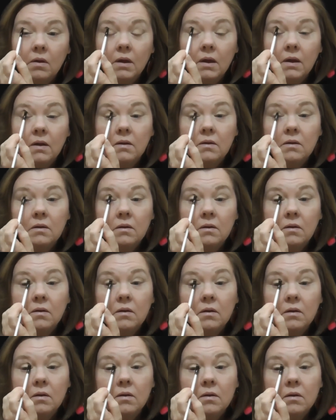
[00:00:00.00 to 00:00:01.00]

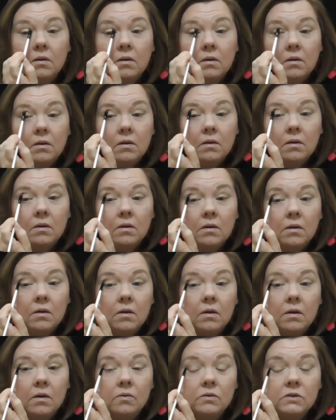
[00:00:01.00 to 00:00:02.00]
and
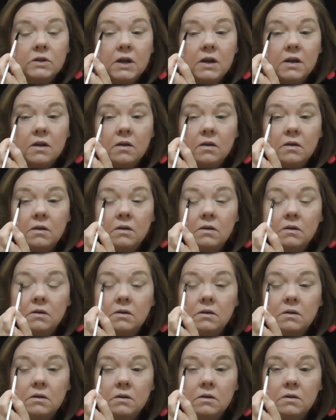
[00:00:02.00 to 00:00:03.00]
I'll take her
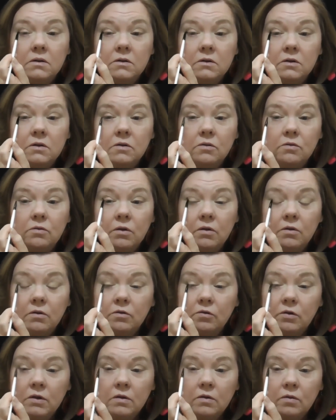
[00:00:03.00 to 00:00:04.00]
to the
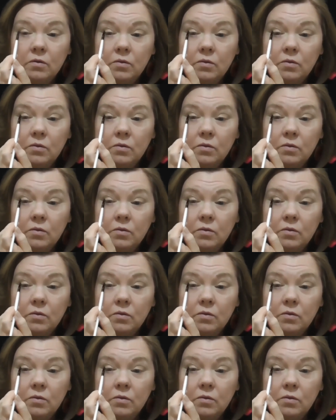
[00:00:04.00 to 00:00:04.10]
grocery